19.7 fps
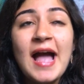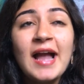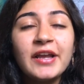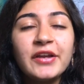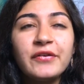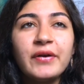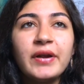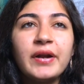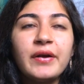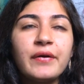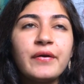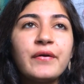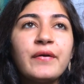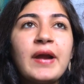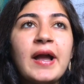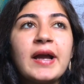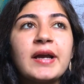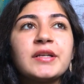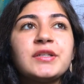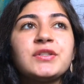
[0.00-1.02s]
accurate or
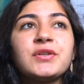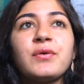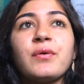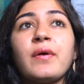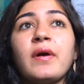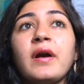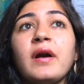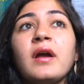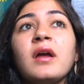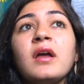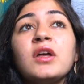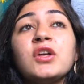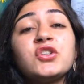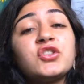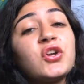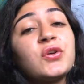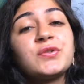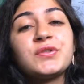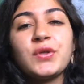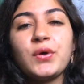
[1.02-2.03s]
correct or
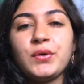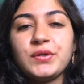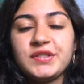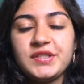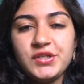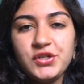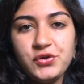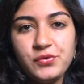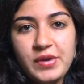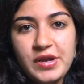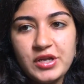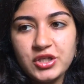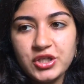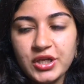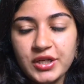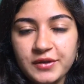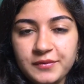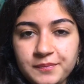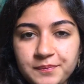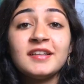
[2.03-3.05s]
shows the whole
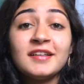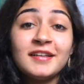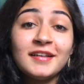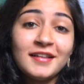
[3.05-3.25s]
situation.